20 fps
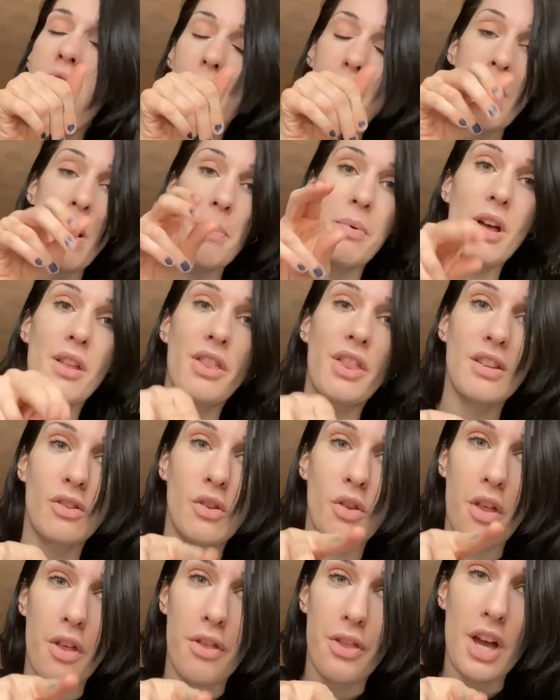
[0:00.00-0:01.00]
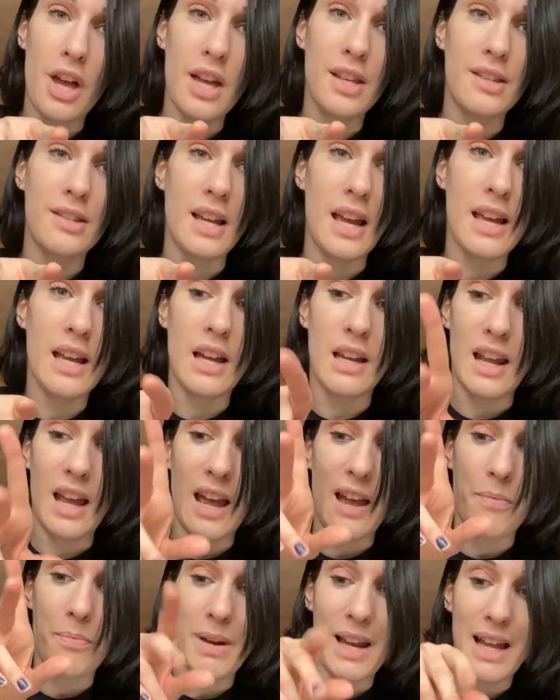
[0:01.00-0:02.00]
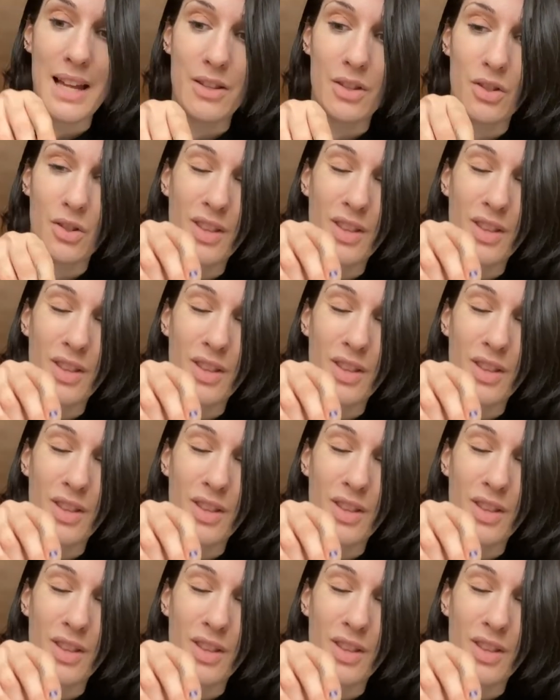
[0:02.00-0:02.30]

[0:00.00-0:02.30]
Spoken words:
My birthday's on the Thursday and I have plans